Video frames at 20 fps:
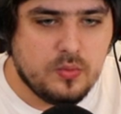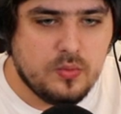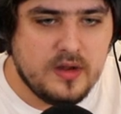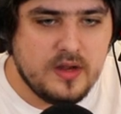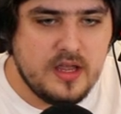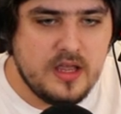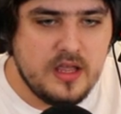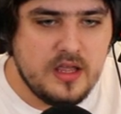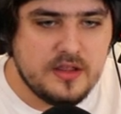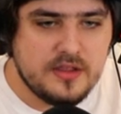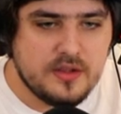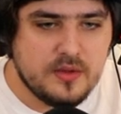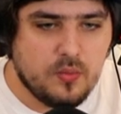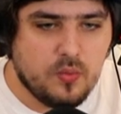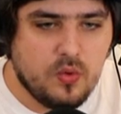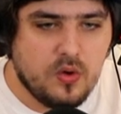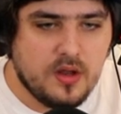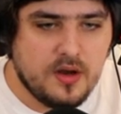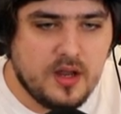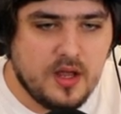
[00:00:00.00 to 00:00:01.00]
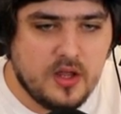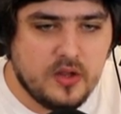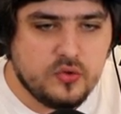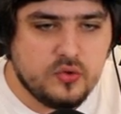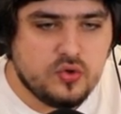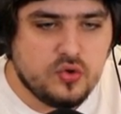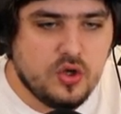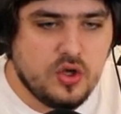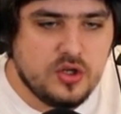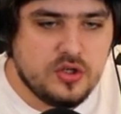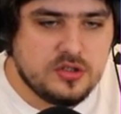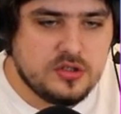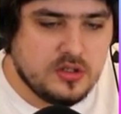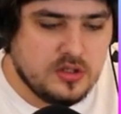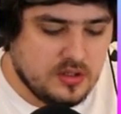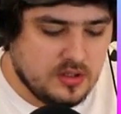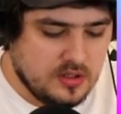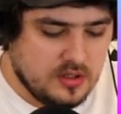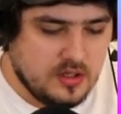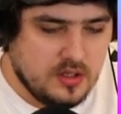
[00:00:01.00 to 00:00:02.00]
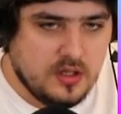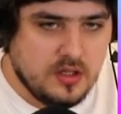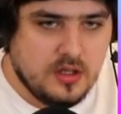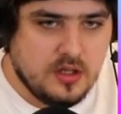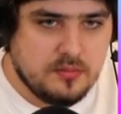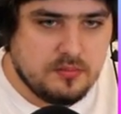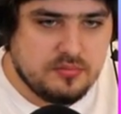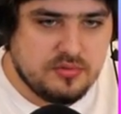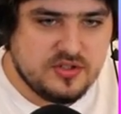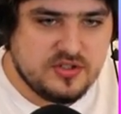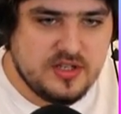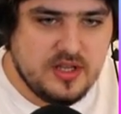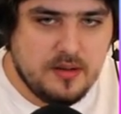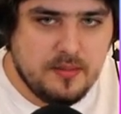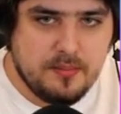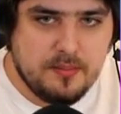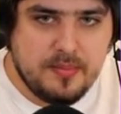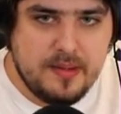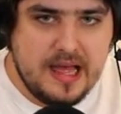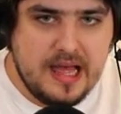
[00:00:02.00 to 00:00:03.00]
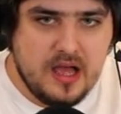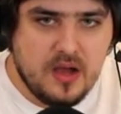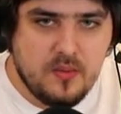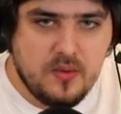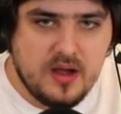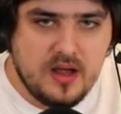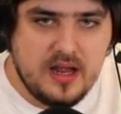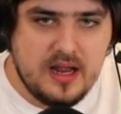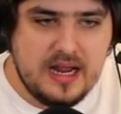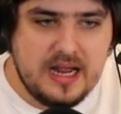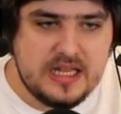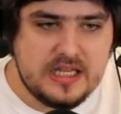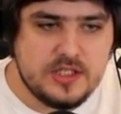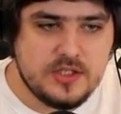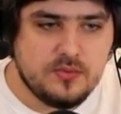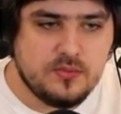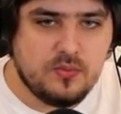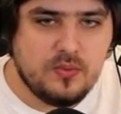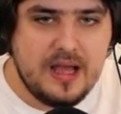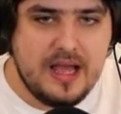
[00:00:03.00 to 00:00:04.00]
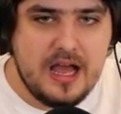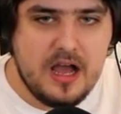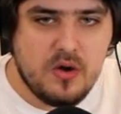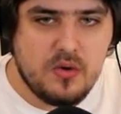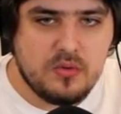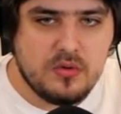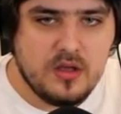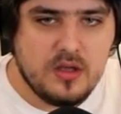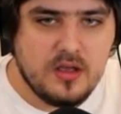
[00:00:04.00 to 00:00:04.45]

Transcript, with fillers: with one hundred percent power as well.